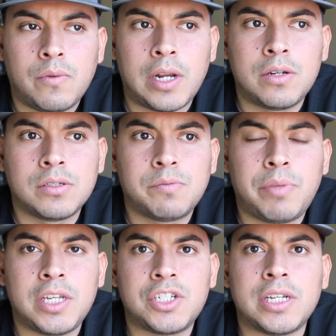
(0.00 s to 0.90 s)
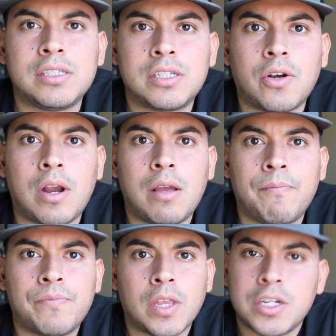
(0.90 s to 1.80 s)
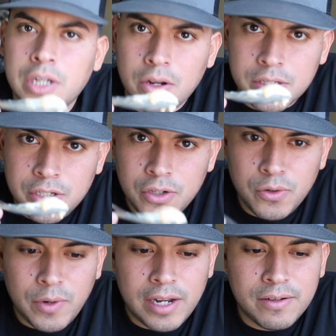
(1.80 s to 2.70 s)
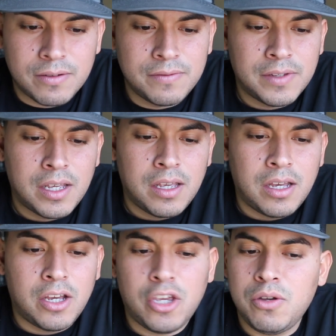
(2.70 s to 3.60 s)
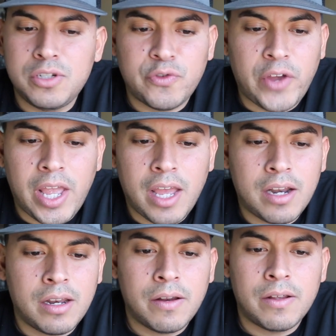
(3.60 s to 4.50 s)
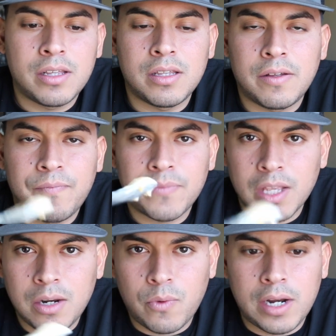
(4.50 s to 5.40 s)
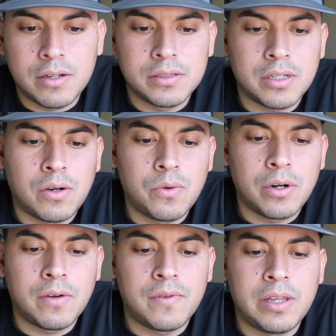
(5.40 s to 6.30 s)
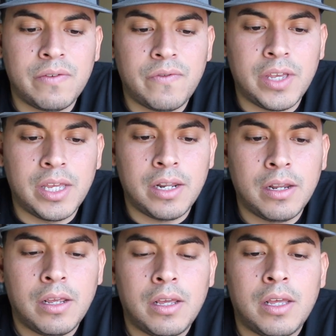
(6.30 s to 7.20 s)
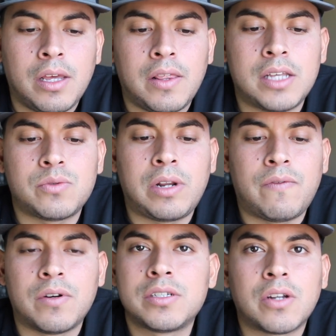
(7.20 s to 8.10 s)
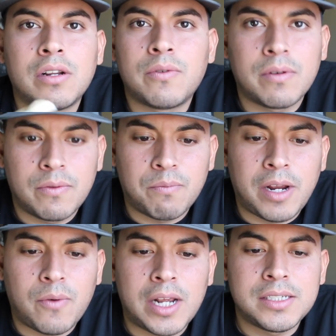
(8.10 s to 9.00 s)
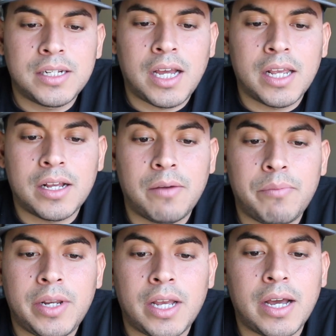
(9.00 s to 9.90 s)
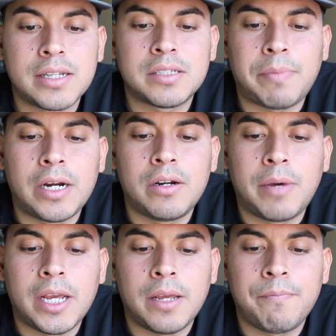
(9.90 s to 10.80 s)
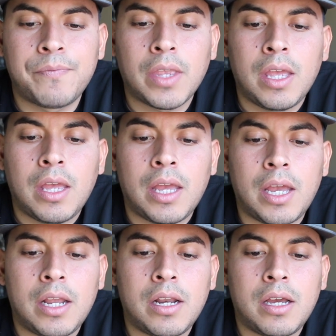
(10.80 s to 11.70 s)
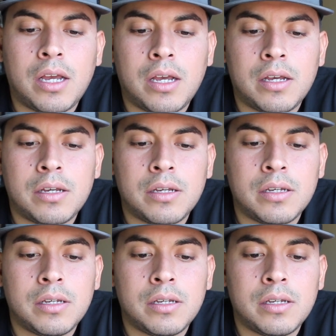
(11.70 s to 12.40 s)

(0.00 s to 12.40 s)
Randall's pitch Instagram. Shout out to you, Randall. A huge fan. Randall's the owner of Lift Fit. That's when I first started my Rising High company. I got inspired by him. And uh,